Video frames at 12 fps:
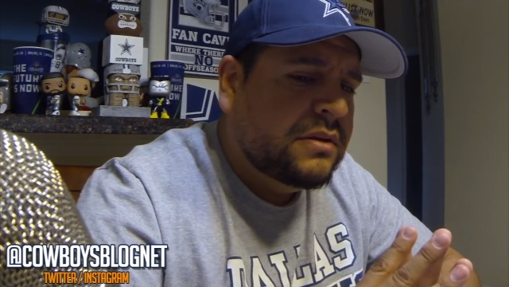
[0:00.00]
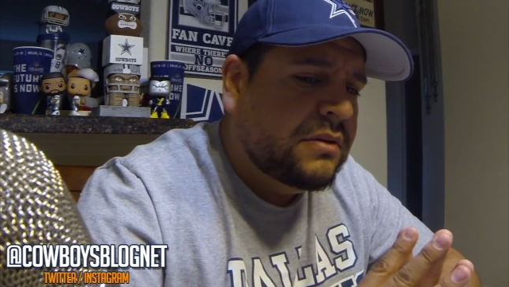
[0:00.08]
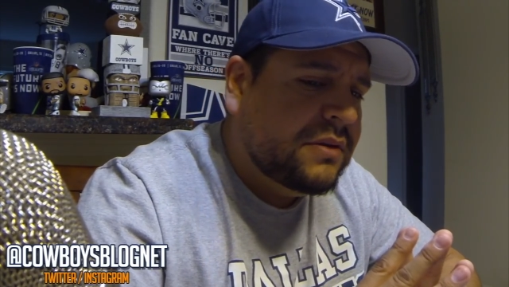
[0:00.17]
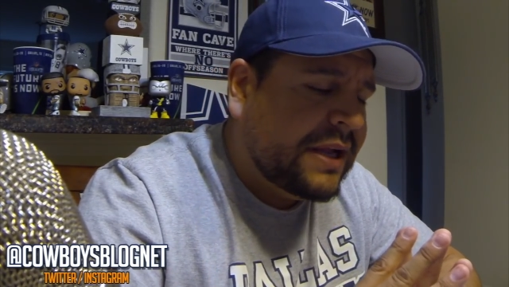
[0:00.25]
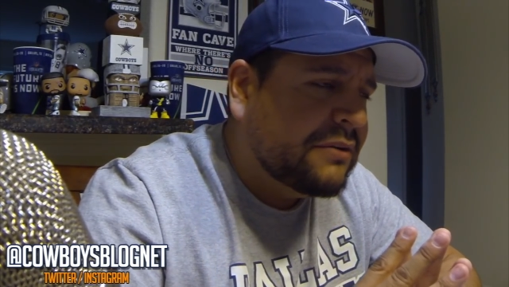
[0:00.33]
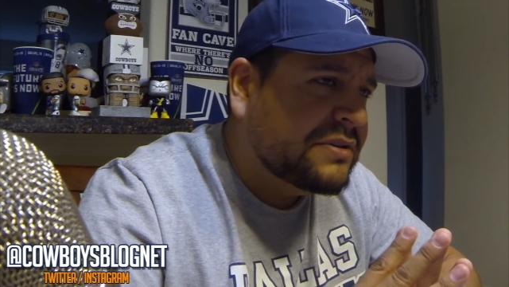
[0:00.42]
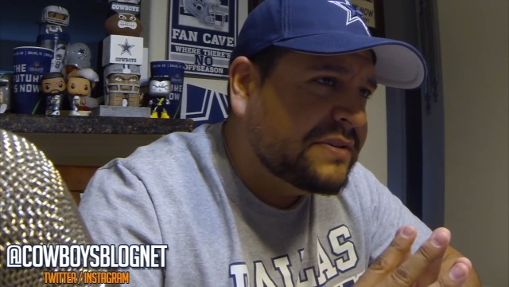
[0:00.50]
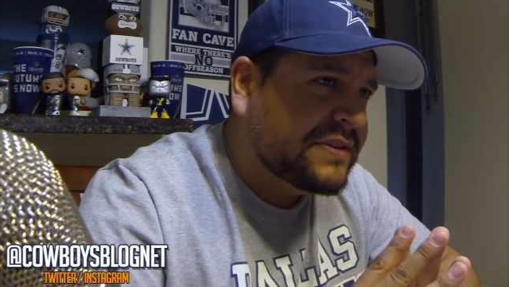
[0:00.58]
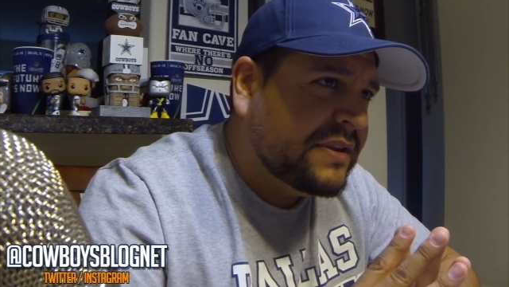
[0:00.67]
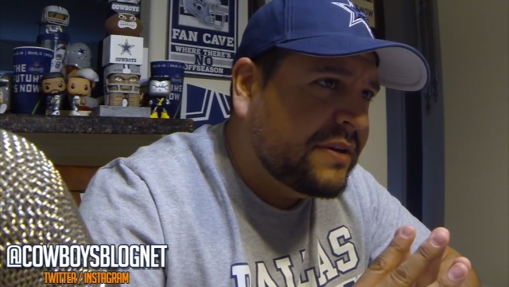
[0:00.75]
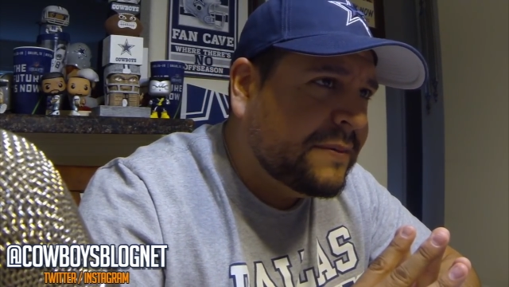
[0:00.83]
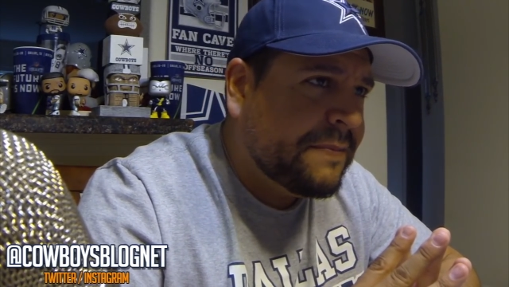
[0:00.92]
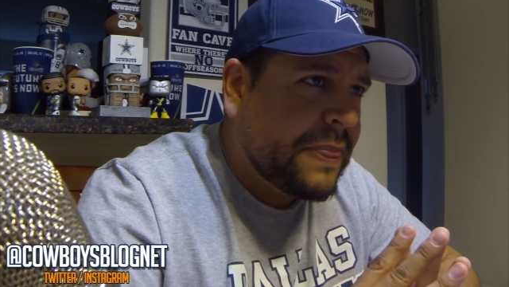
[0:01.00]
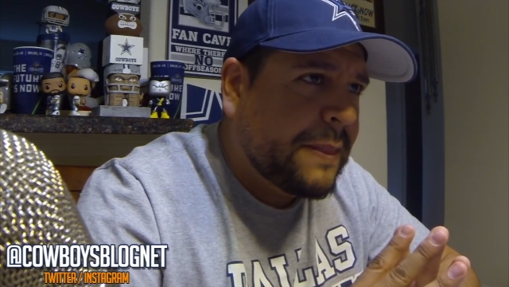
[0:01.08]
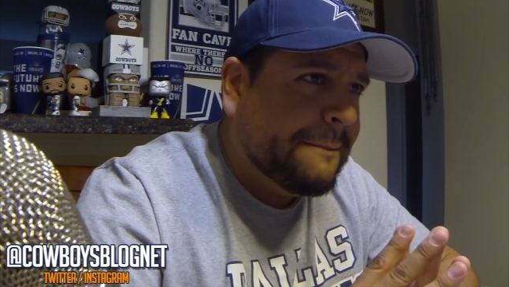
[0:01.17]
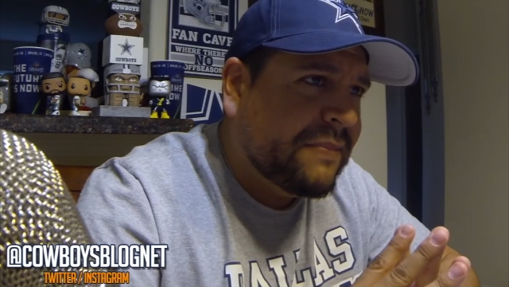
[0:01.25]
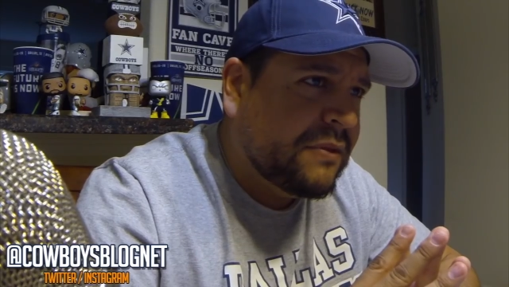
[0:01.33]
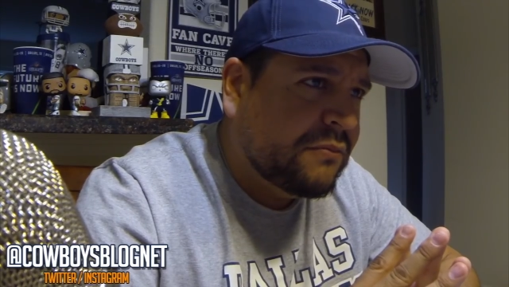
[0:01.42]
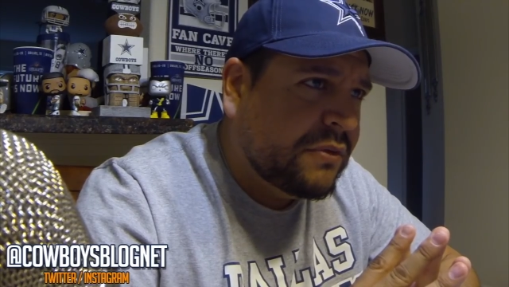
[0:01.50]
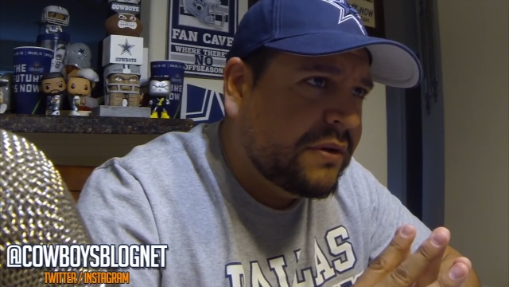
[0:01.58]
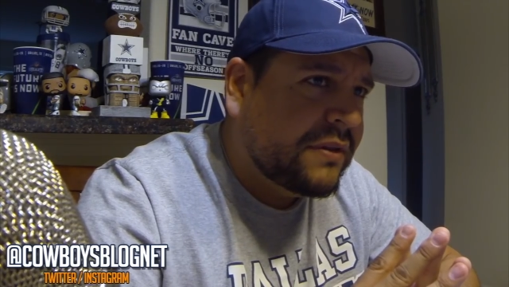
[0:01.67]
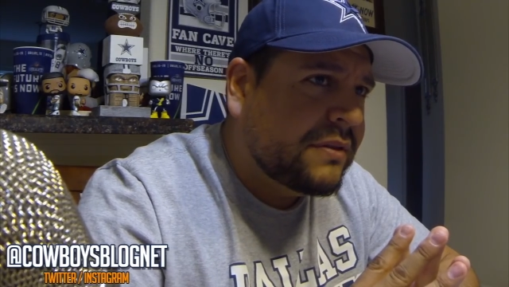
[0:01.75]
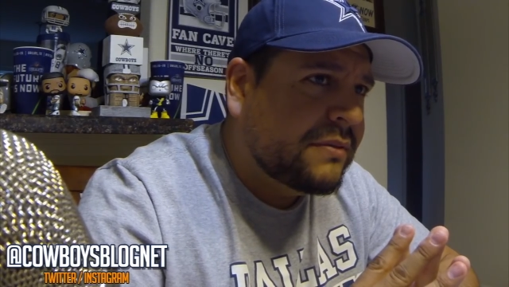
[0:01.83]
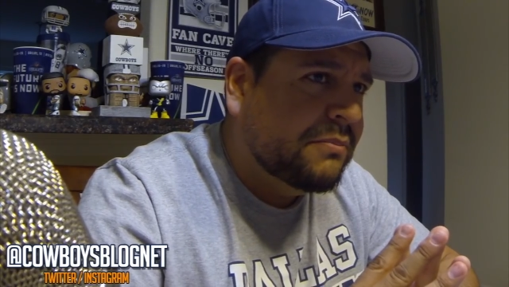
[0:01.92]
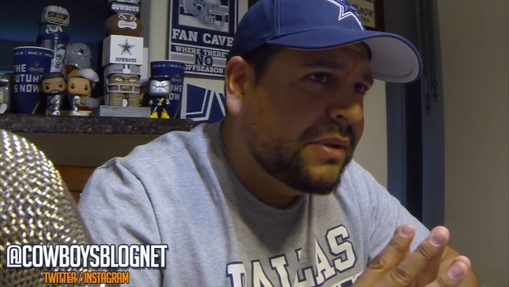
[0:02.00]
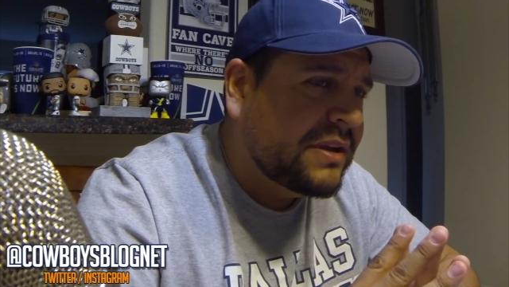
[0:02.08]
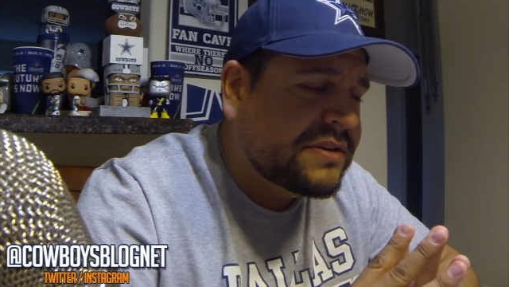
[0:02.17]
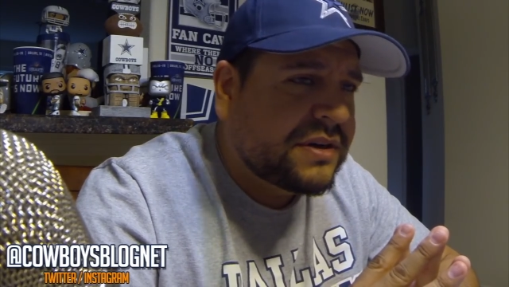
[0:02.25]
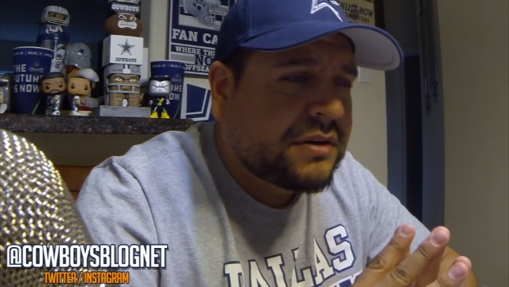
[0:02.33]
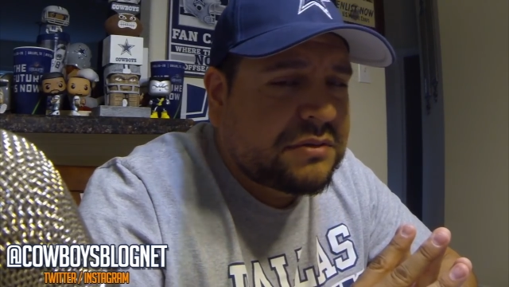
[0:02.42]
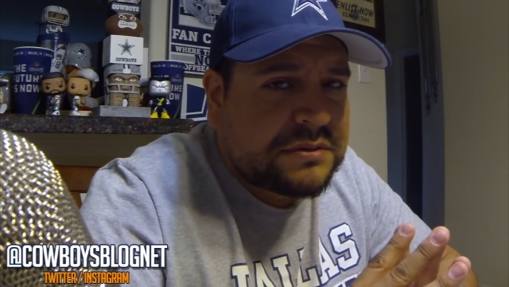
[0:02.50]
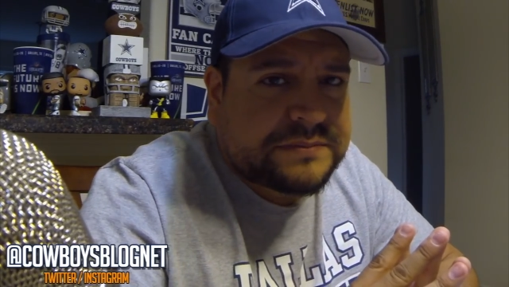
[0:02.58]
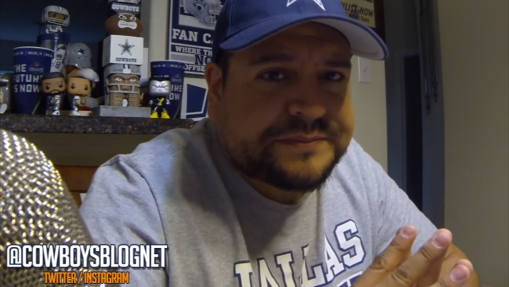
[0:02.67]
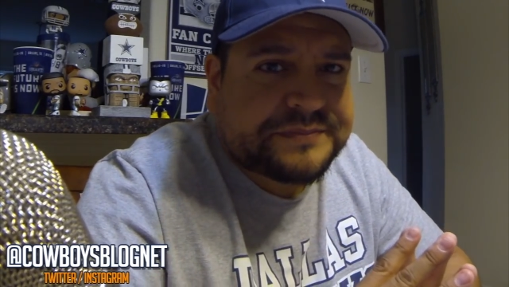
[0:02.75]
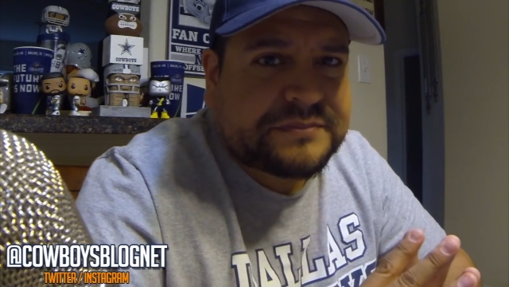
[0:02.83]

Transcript: you like what you see with Blake Jarwin,